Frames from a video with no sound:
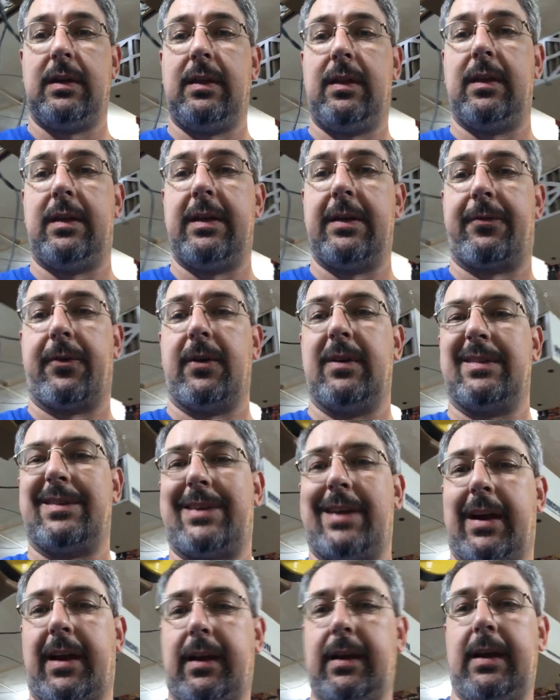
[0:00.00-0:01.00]
the different
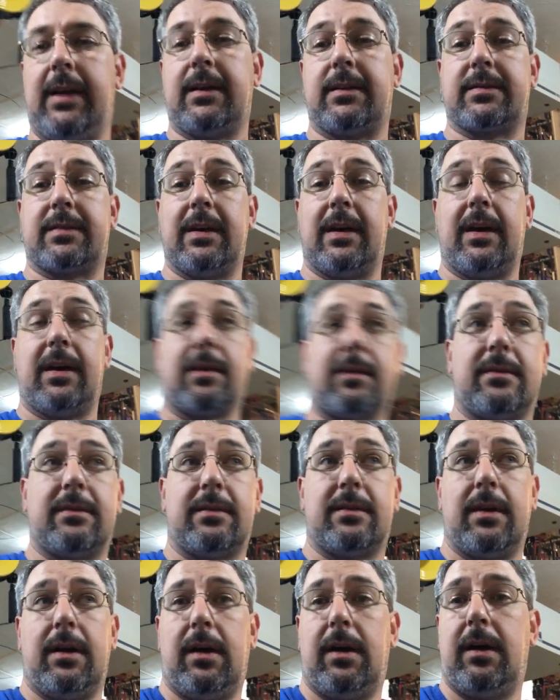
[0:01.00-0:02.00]
techniques that
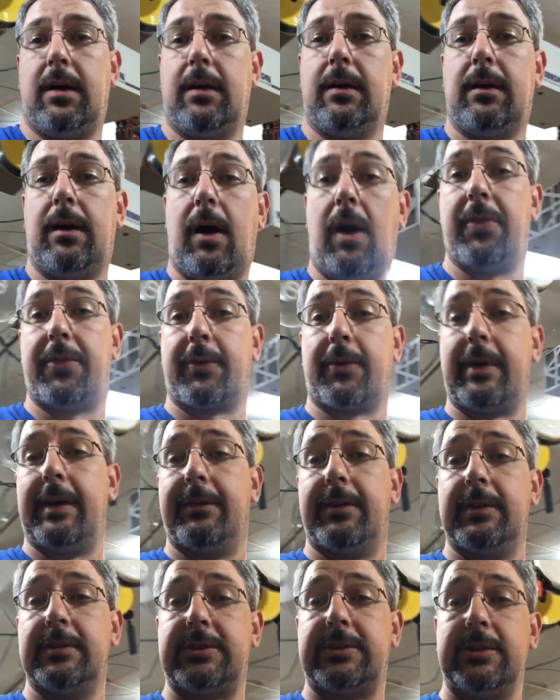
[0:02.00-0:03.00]
all three
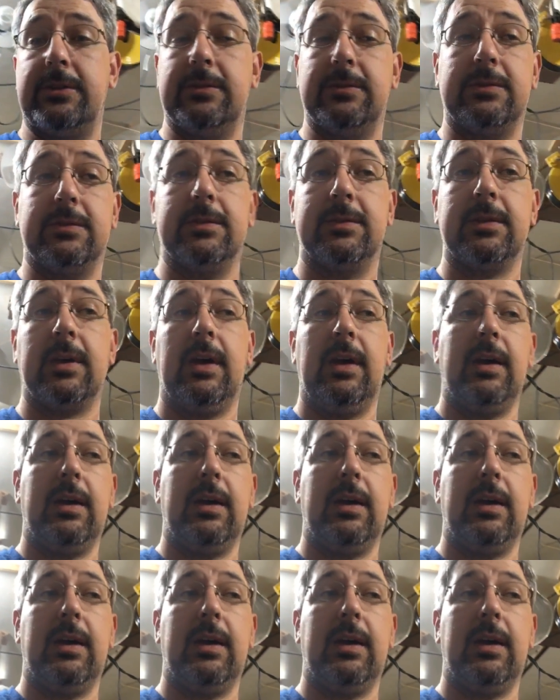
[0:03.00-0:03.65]
of us uses.